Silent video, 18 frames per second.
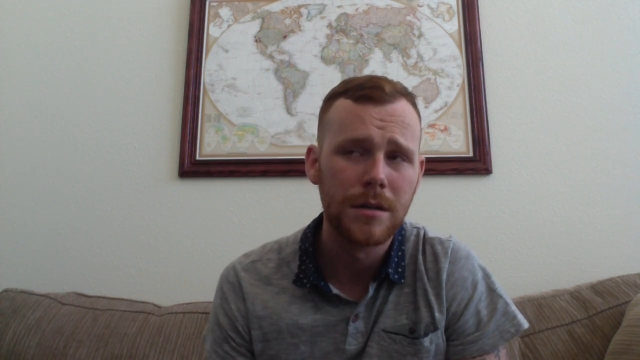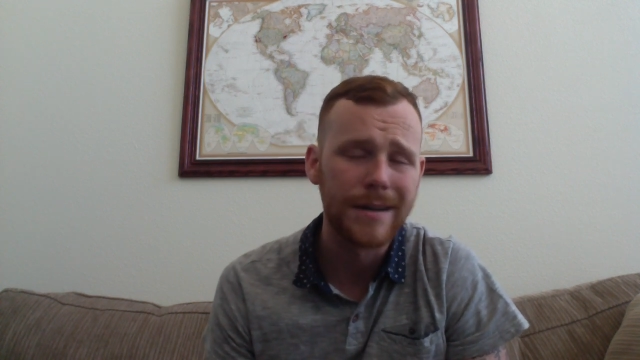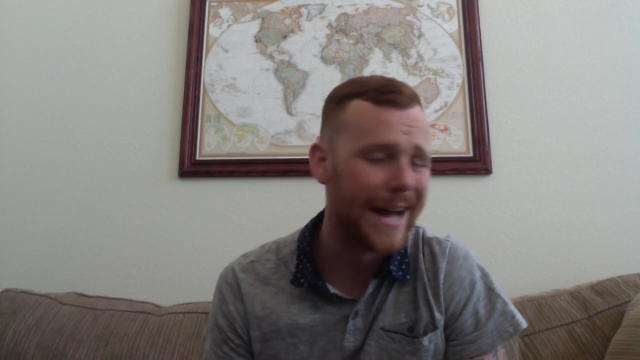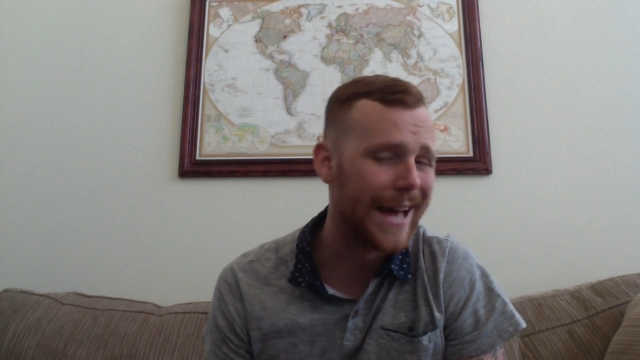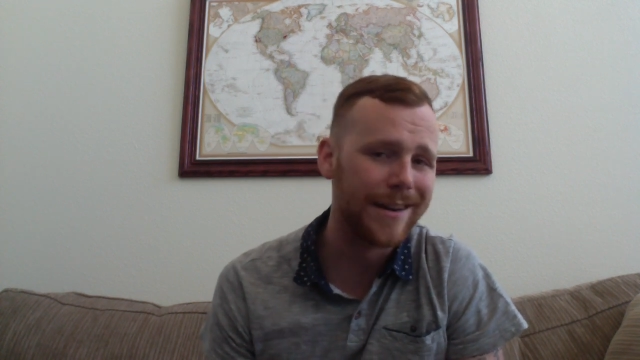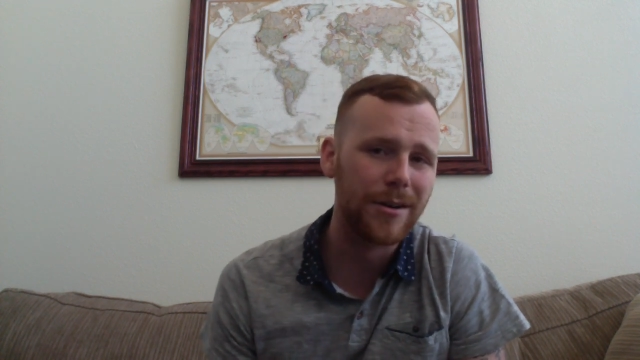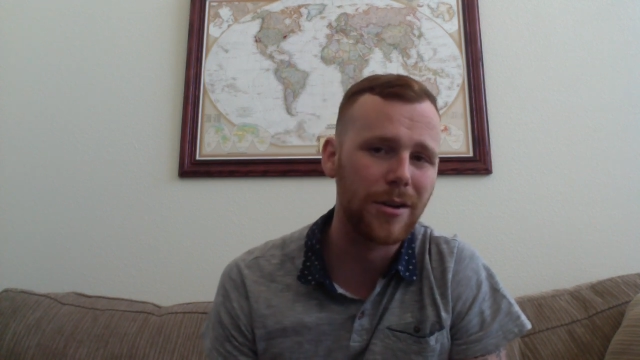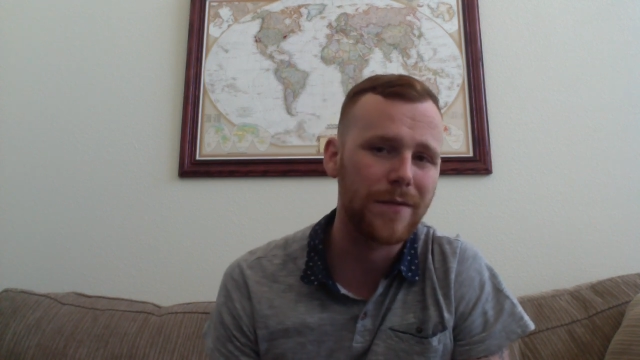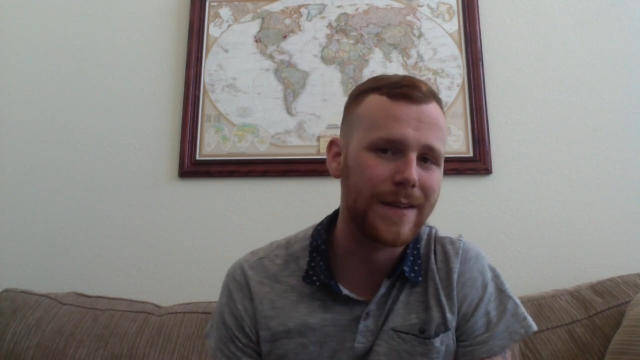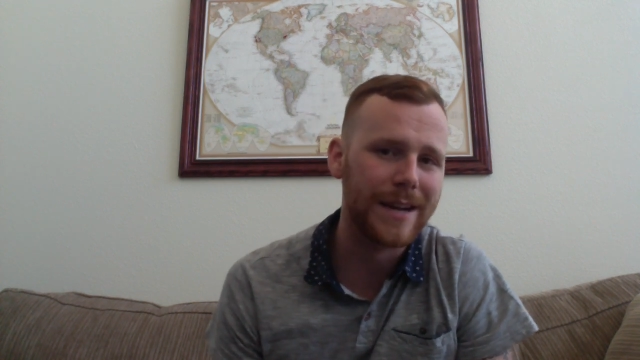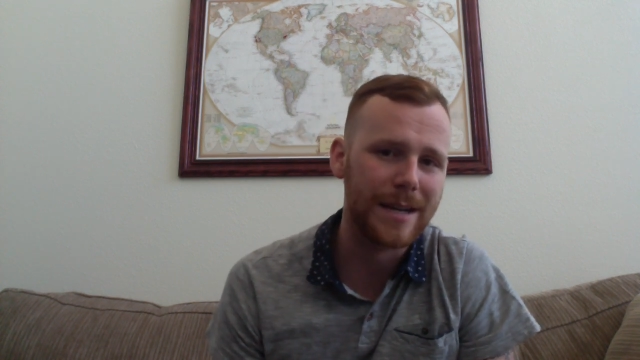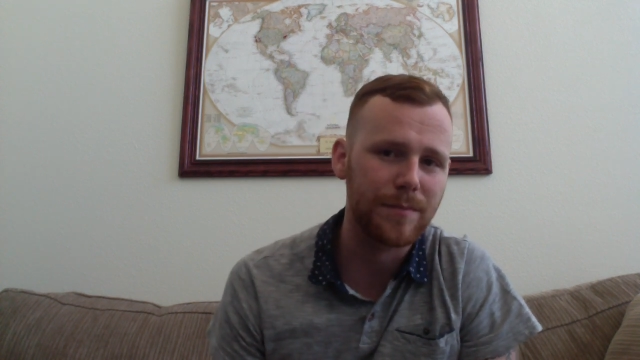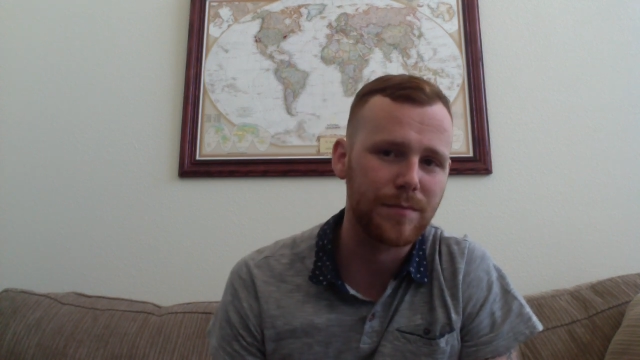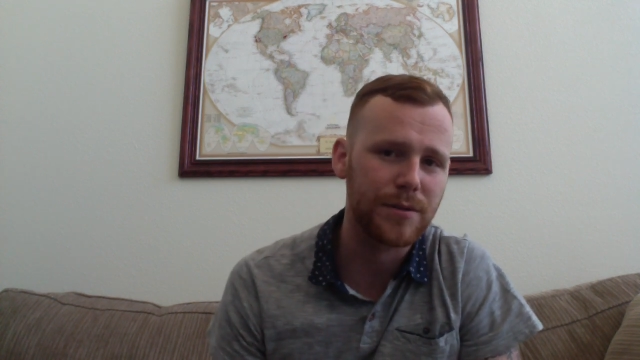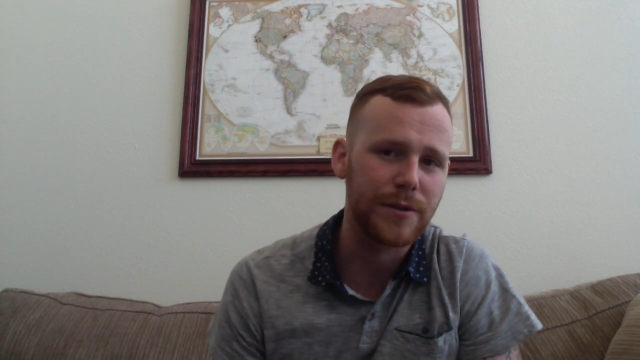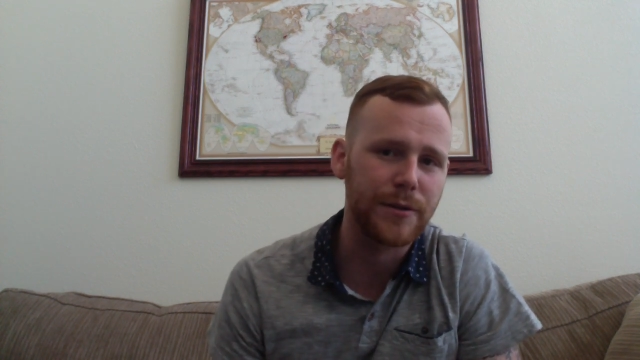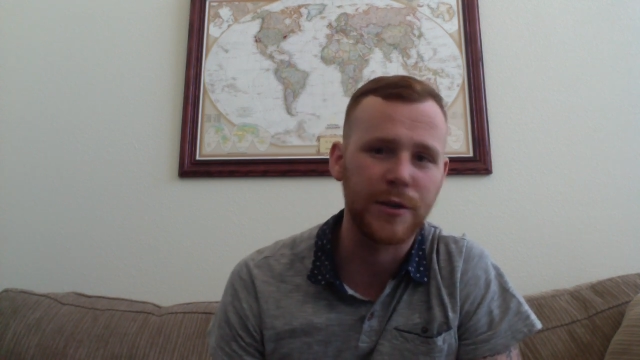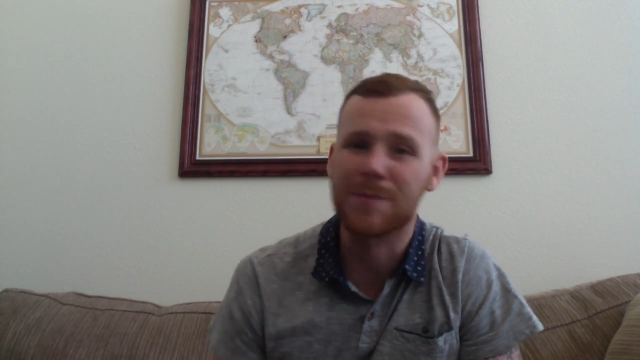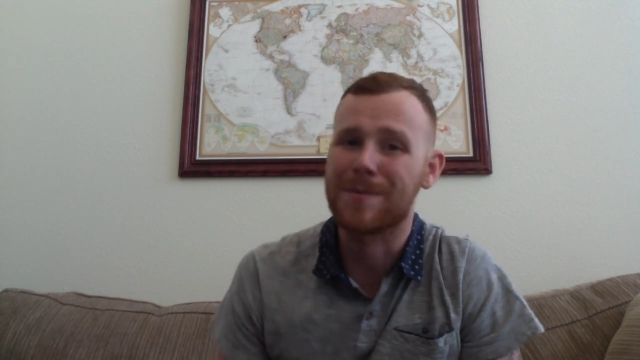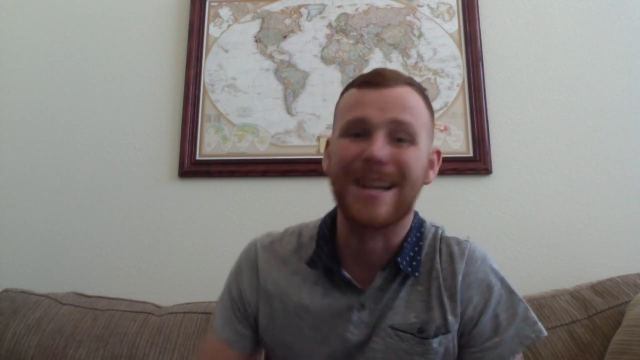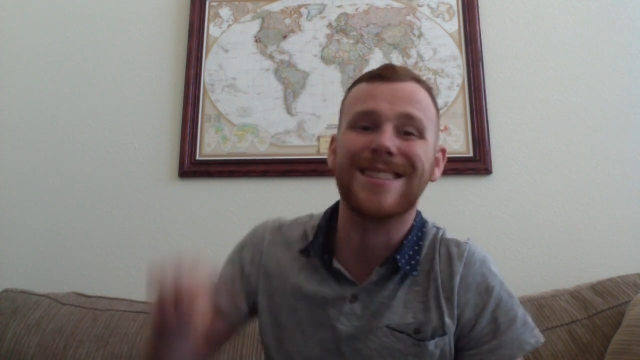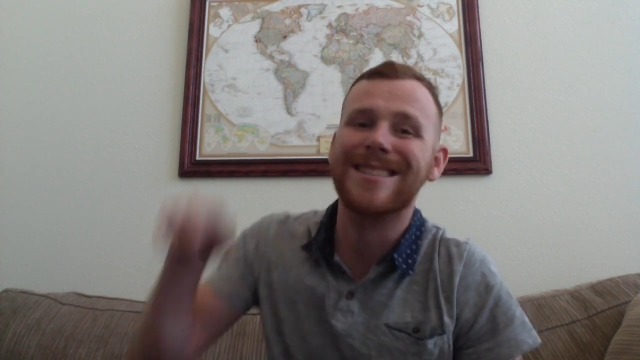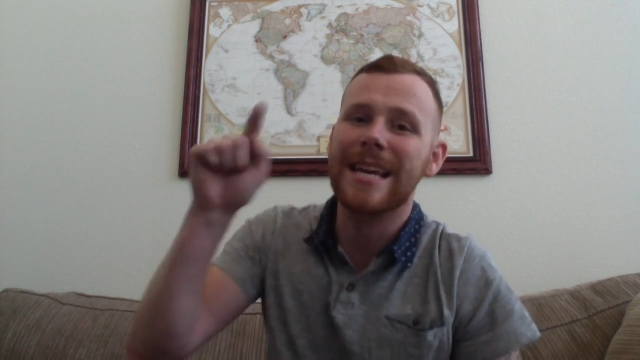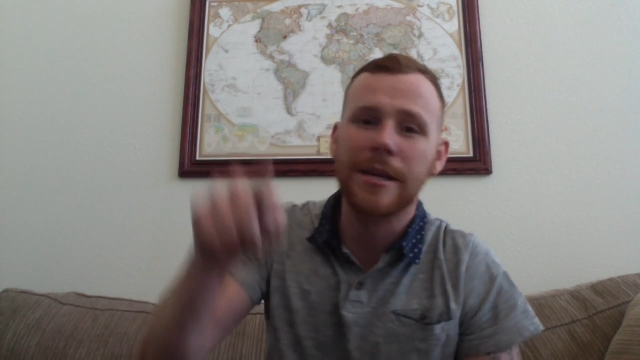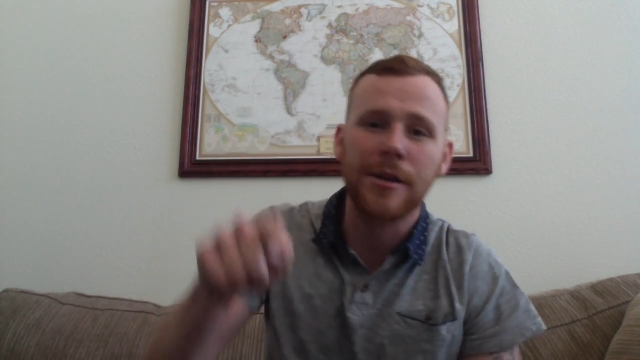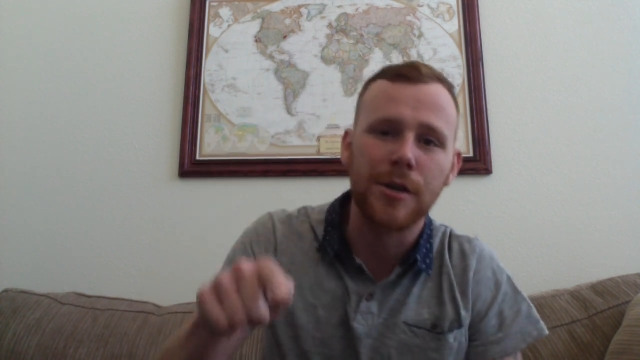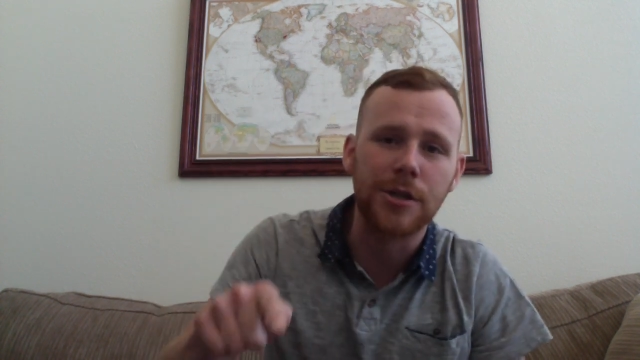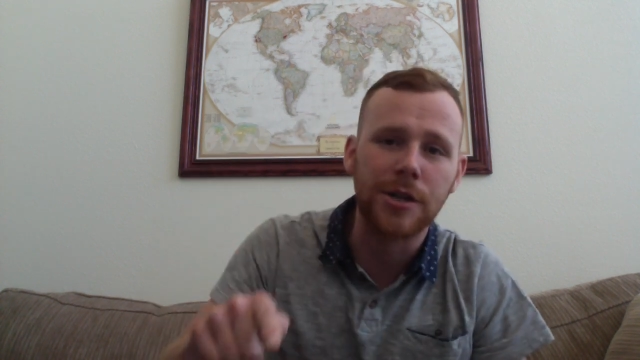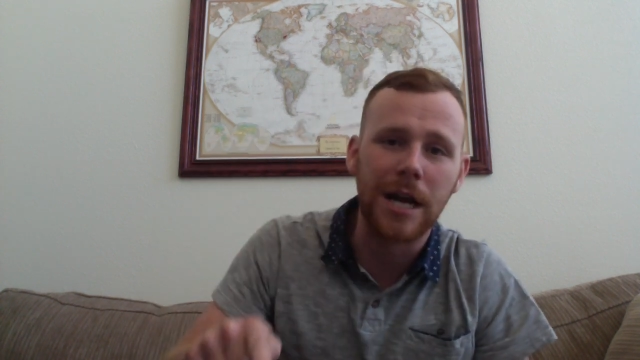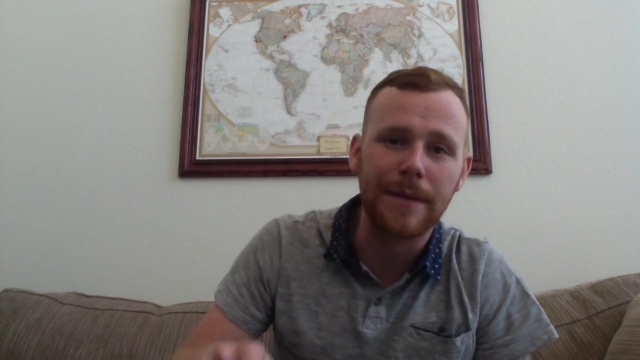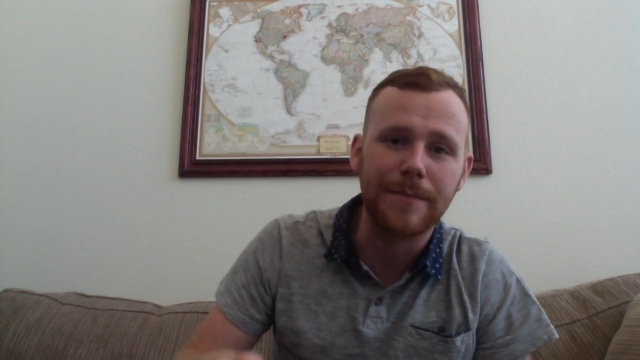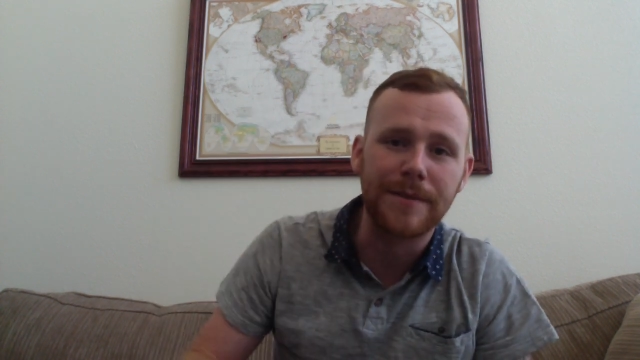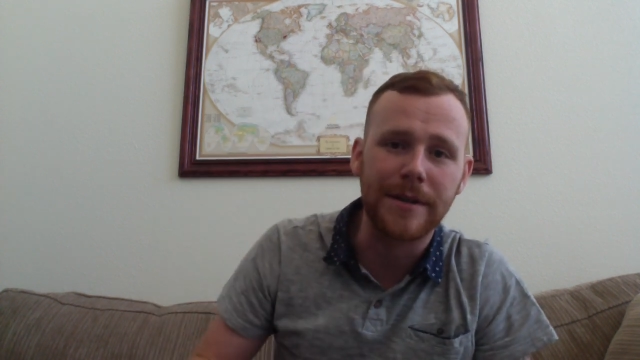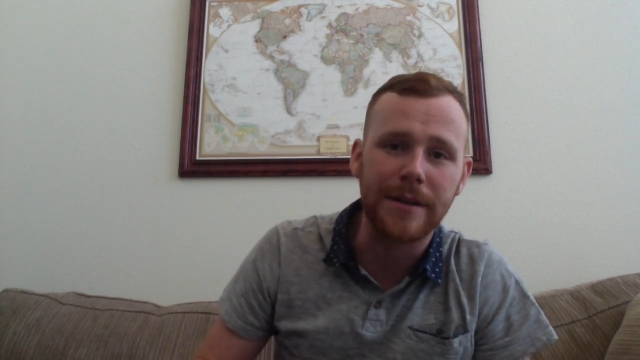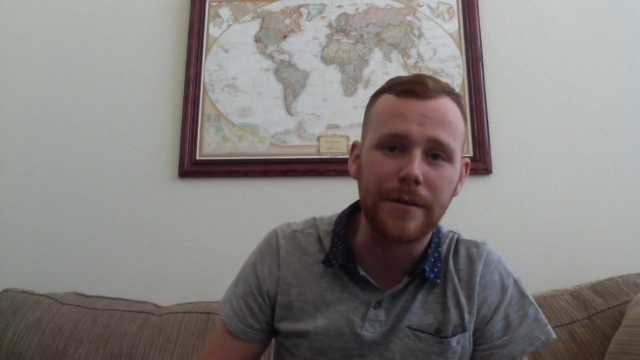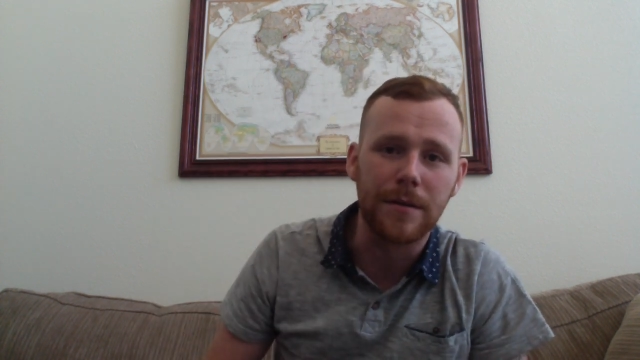I don't know if I can produce, but I'll take your
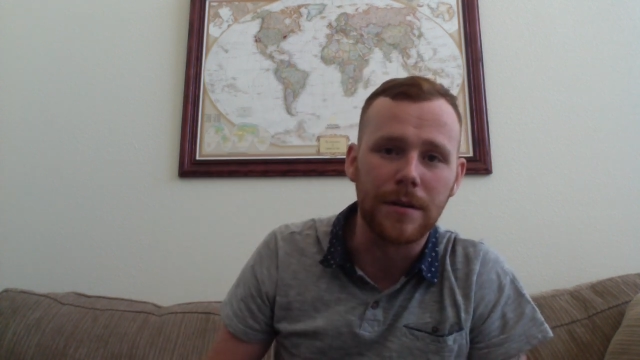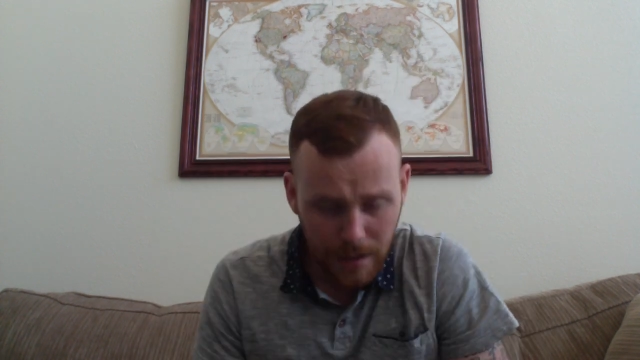job too.